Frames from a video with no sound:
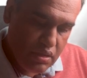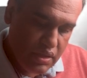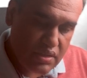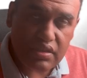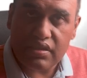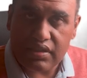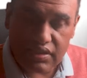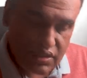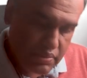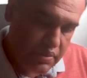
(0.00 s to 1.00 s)
It is
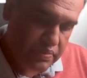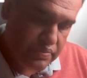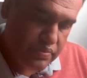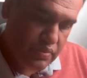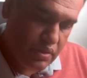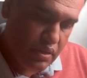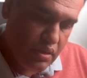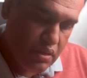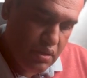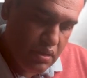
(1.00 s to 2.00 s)
crescent shaped.
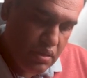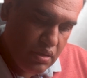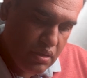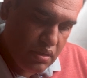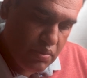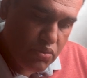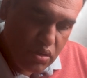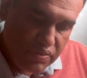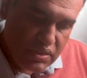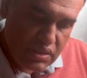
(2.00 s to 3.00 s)
The
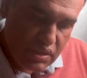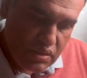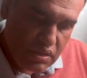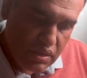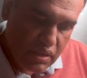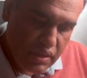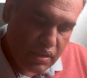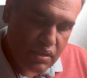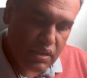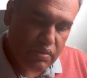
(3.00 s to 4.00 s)
mode of injury is
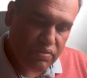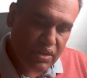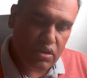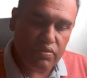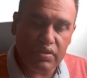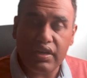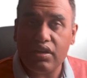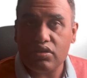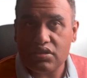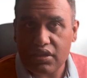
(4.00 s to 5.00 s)
hitting the front of her head
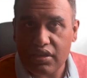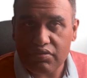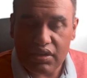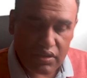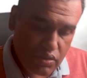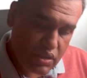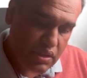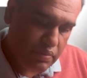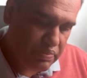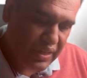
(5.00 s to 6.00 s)
on the steering wheel during
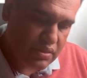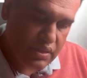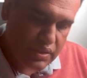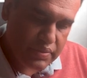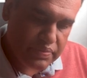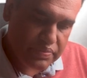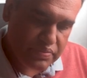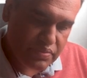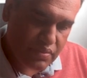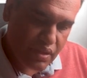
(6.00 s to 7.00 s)
the accident.
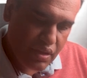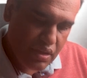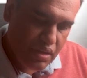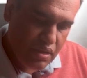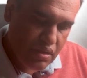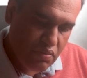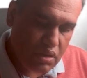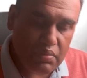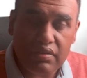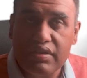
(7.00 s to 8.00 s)

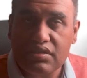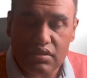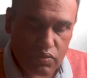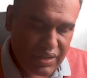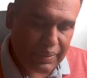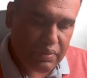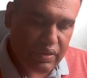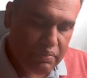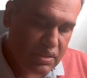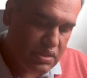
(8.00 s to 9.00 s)
What blood vessels? What type of
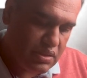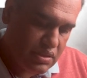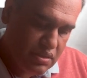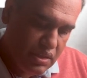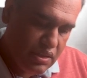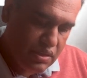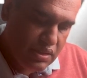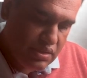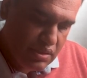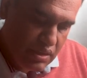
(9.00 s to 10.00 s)
hemorrhage it is?
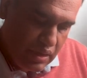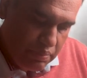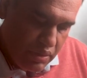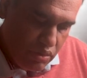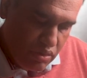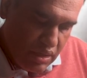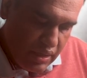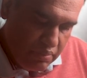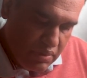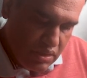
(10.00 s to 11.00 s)
Is it epidural
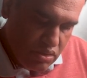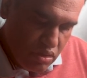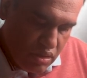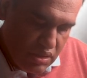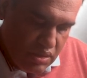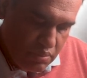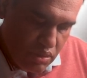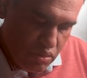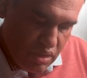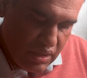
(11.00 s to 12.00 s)
hemorrhage or
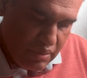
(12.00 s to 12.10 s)
subdural